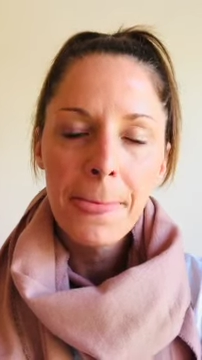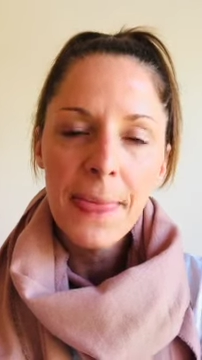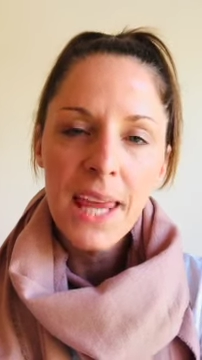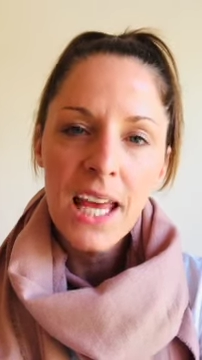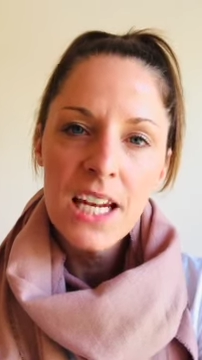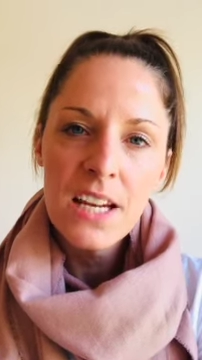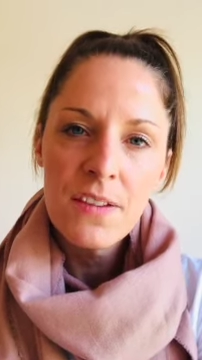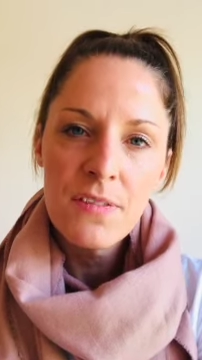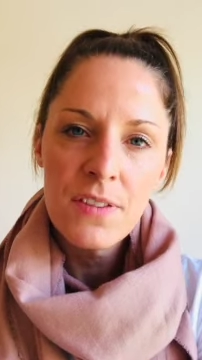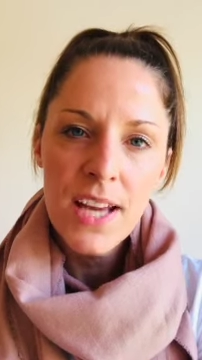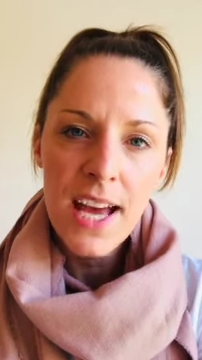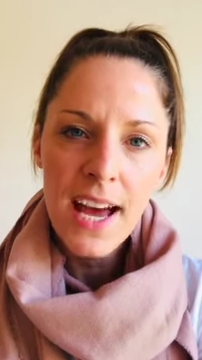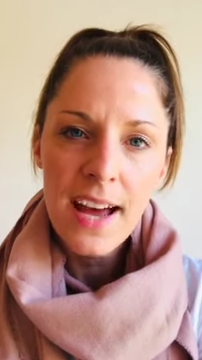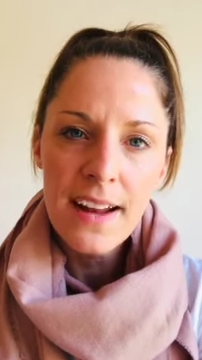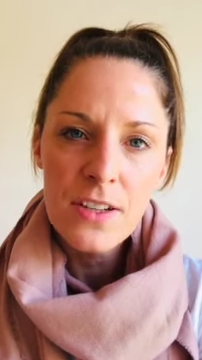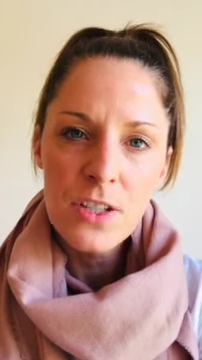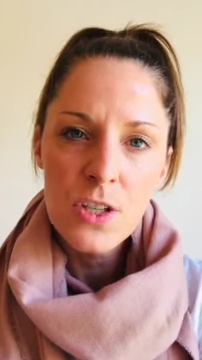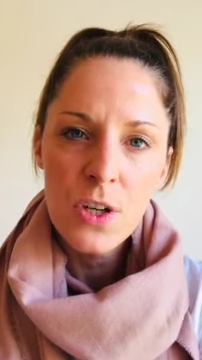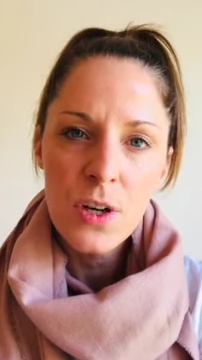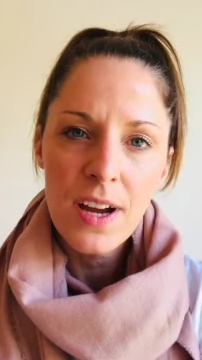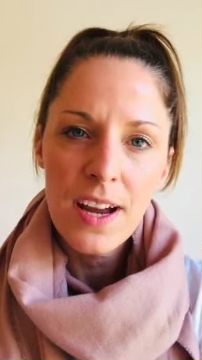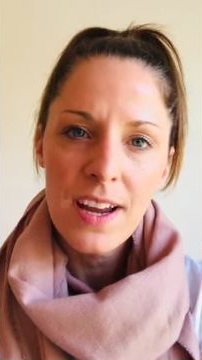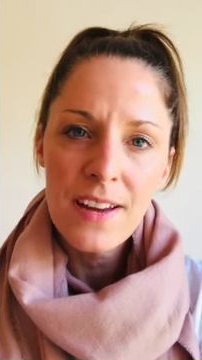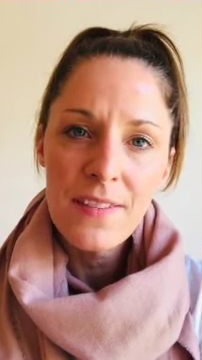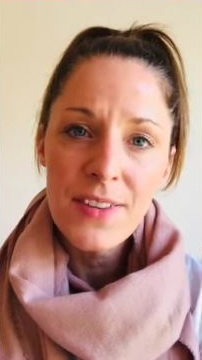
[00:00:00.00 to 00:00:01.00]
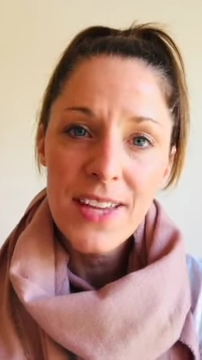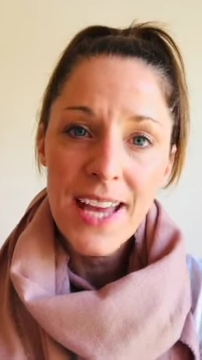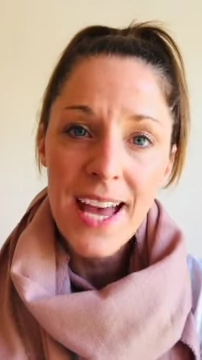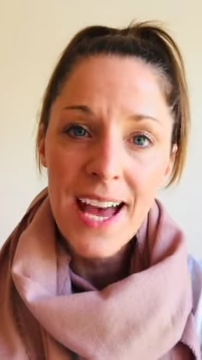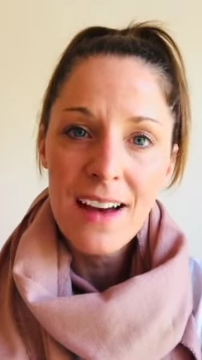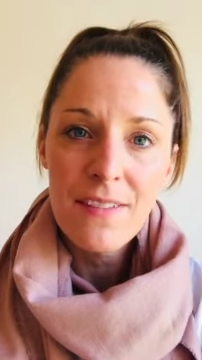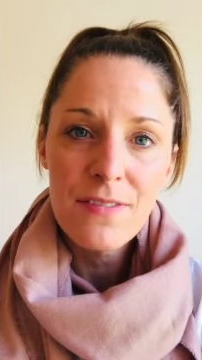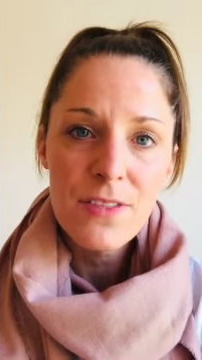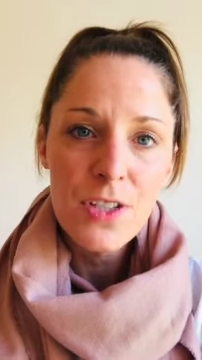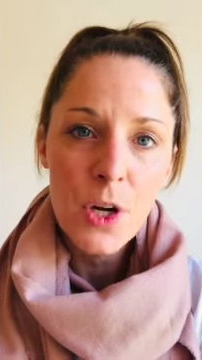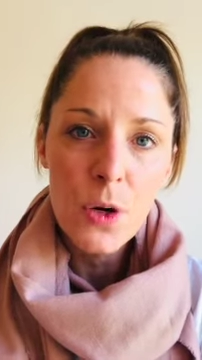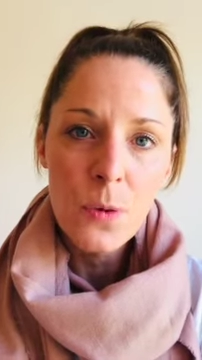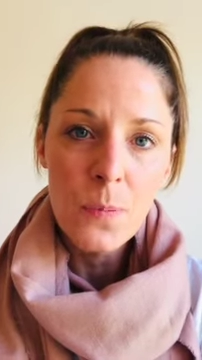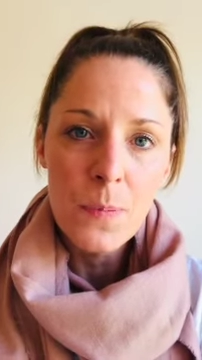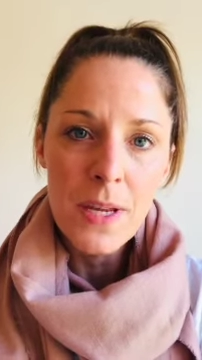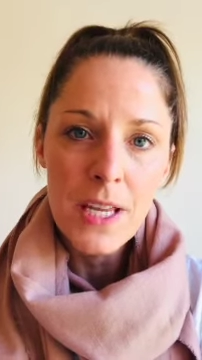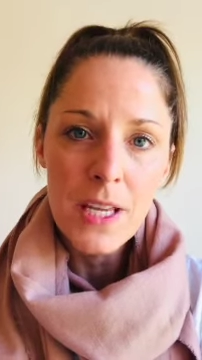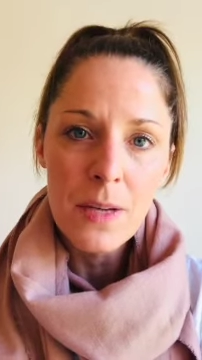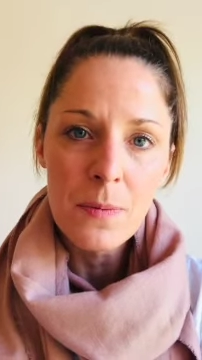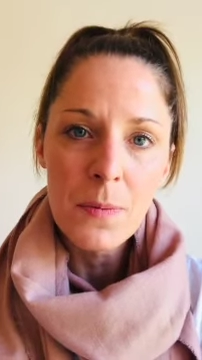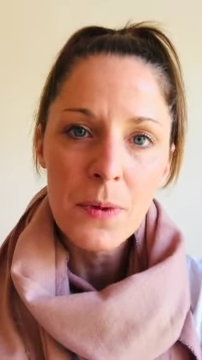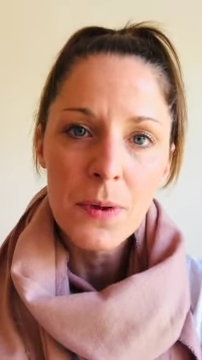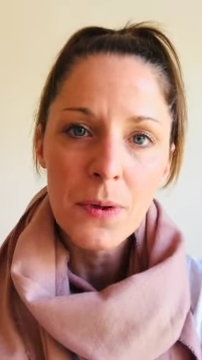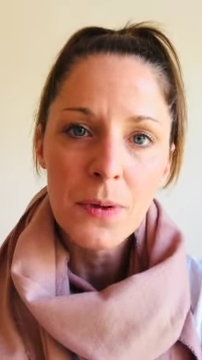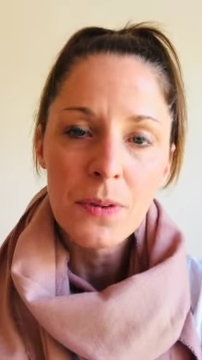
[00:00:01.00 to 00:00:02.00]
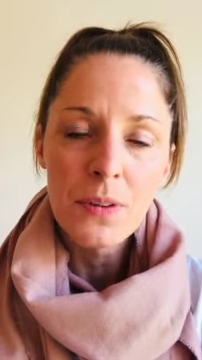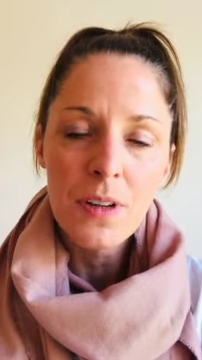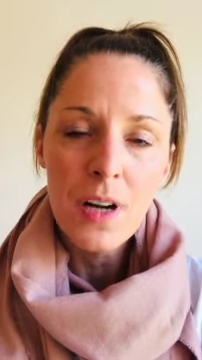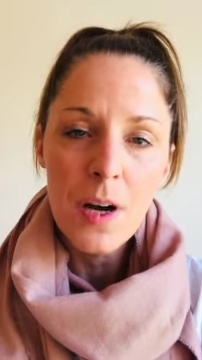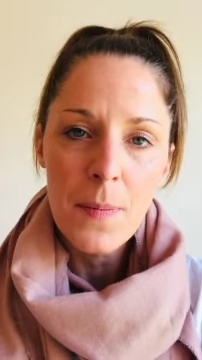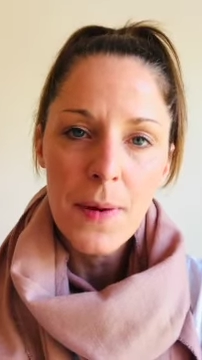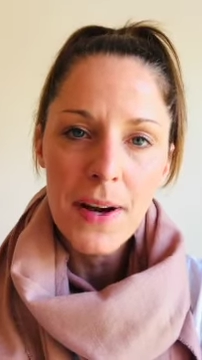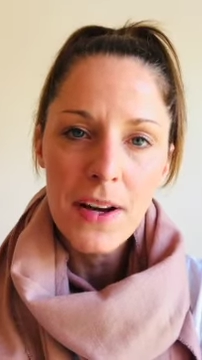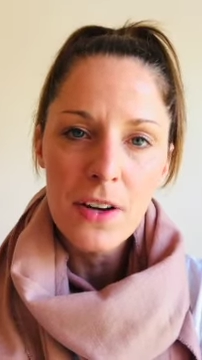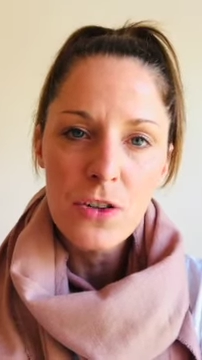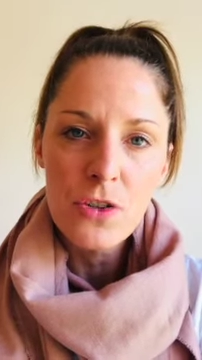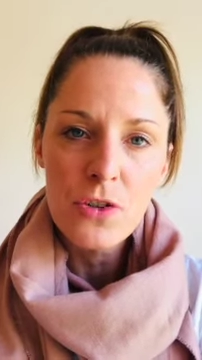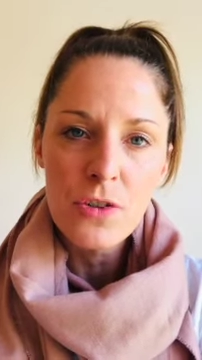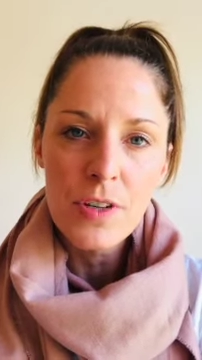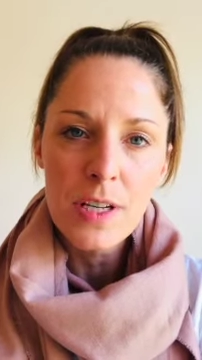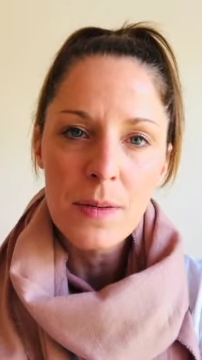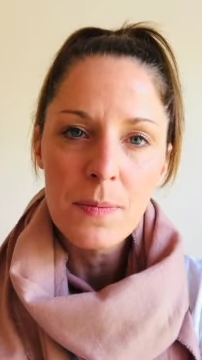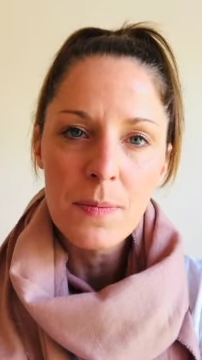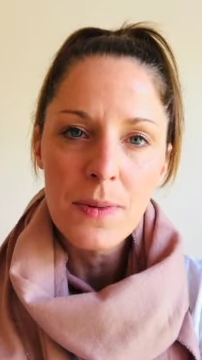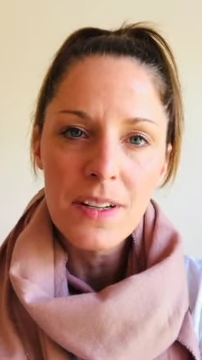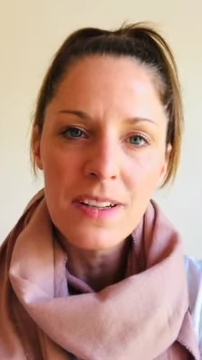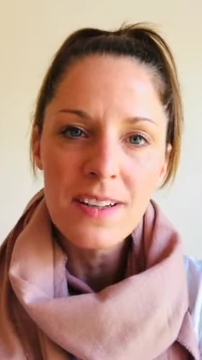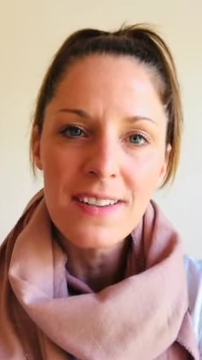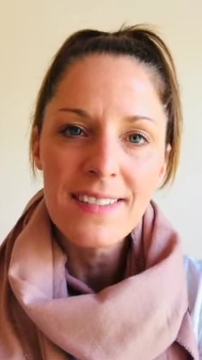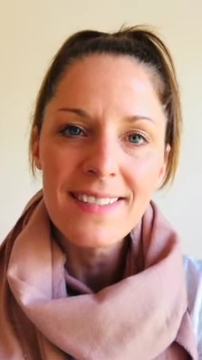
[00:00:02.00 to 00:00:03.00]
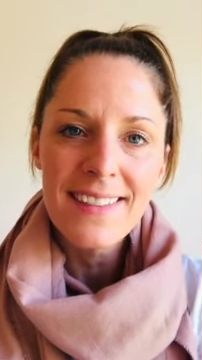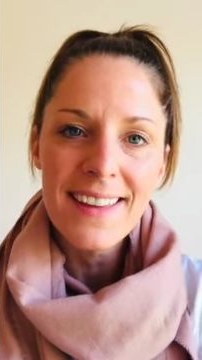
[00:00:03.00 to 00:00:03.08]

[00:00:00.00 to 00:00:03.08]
and if you had to, if you have told people about treatment,